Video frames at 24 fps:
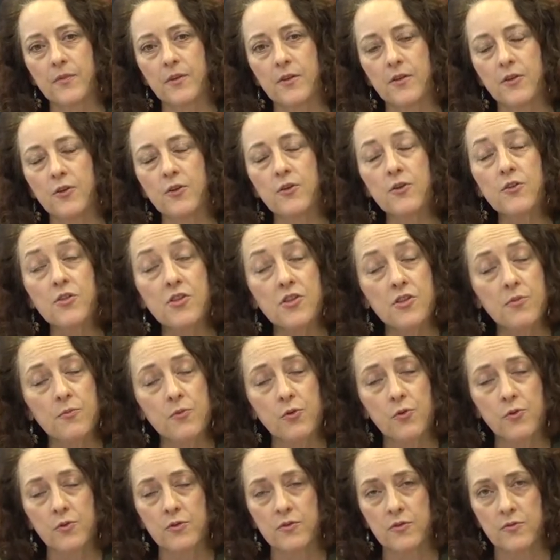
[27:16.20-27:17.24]
use some
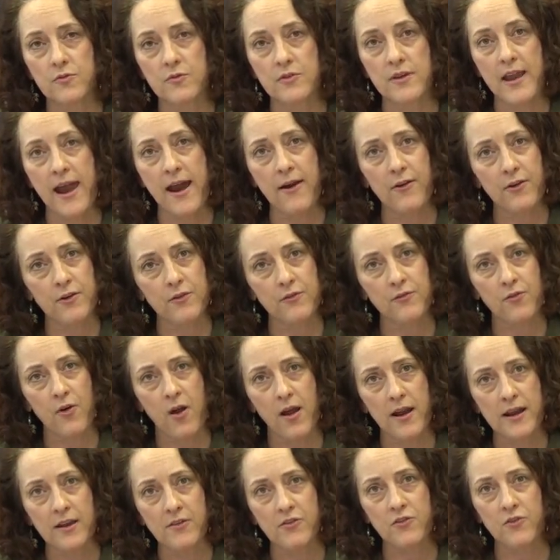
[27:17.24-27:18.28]
good narrative
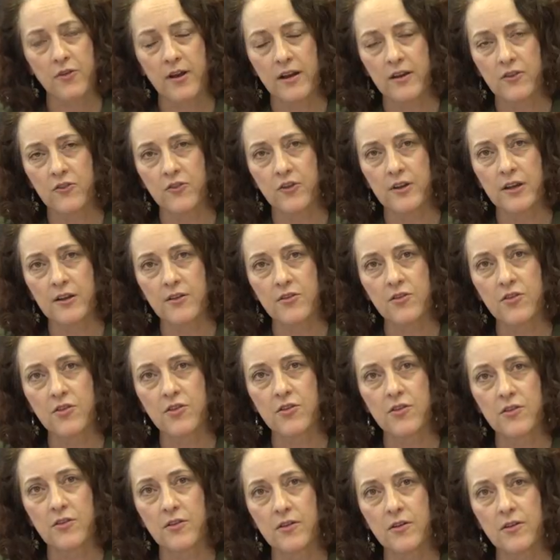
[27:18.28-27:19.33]
writing
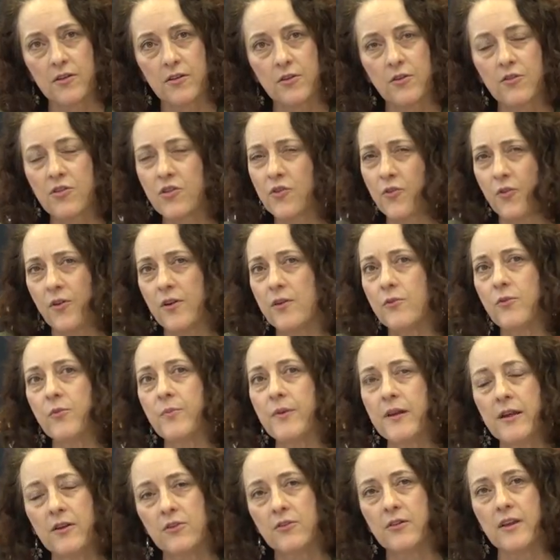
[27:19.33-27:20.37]
strategies, your story will
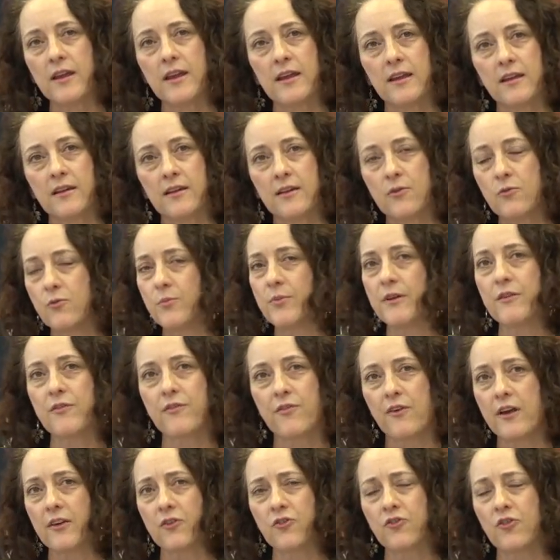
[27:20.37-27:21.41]
be unique, it will be
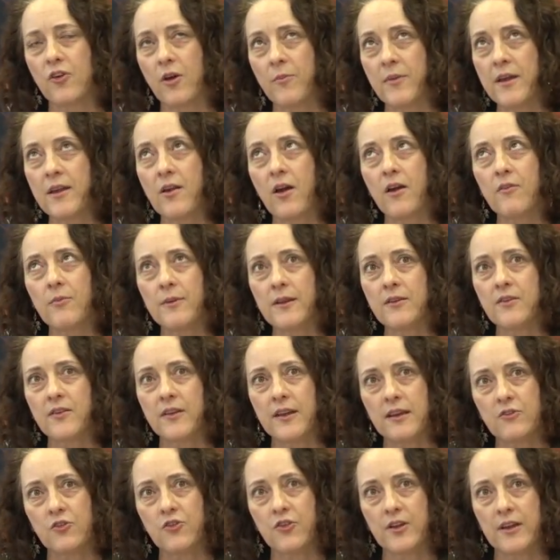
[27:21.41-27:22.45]
fresh. I mean, I've been
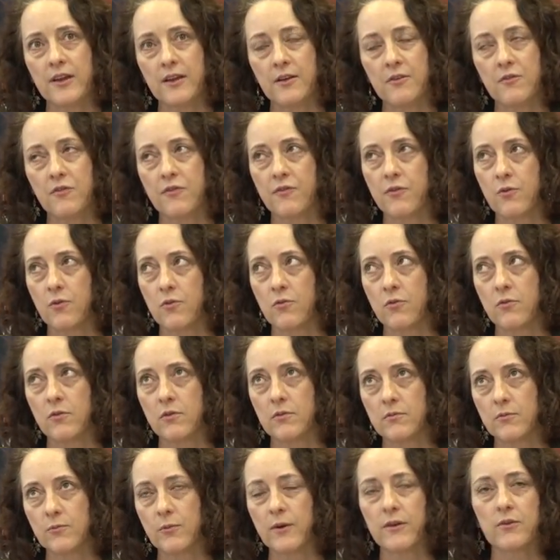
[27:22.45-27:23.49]
teaching
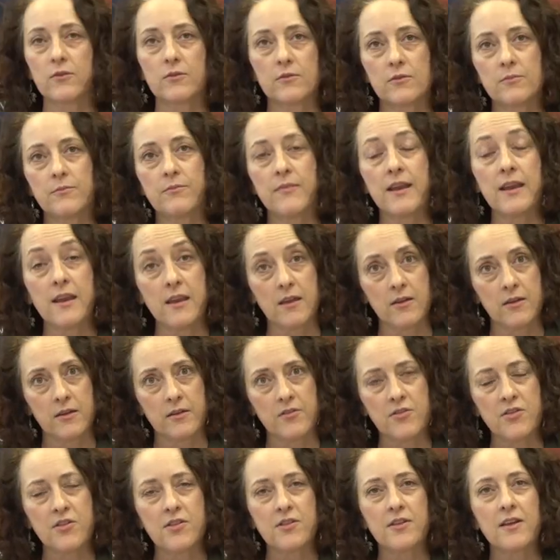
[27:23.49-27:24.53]
for, well, many
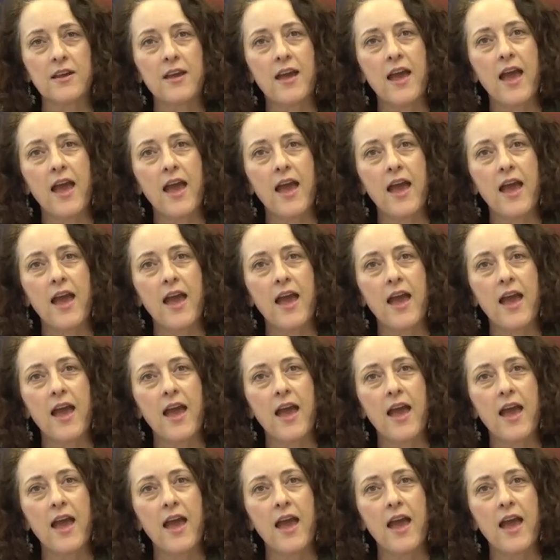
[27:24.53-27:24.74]
years,